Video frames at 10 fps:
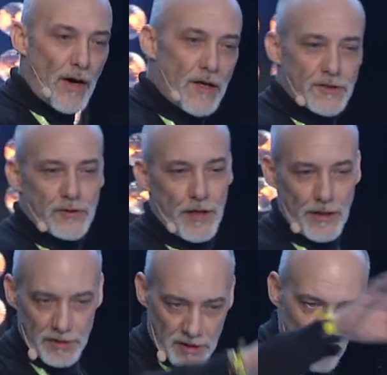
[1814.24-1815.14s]
string or
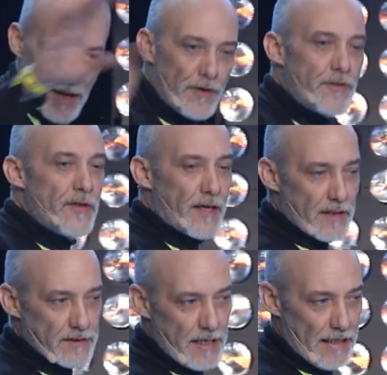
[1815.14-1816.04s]
some other thing
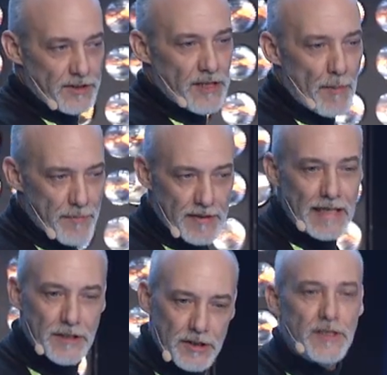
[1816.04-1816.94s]
in something that
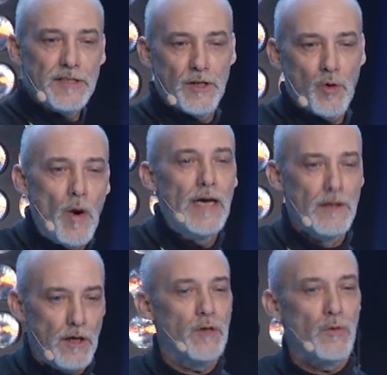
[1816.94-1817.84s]
just doesn't quite
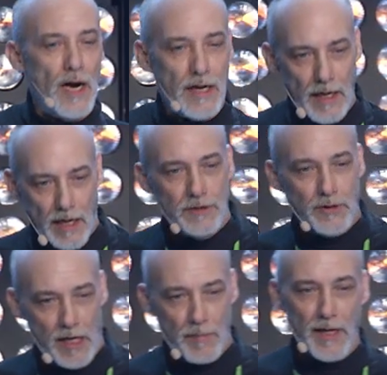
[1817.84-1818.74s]
look right, and I try to
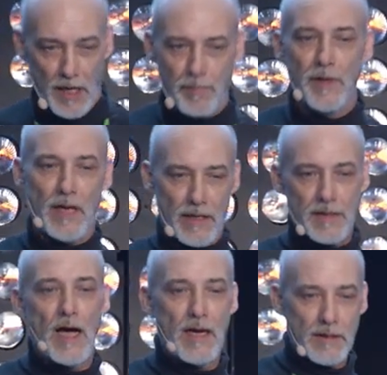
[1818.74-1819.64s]
manipulate that.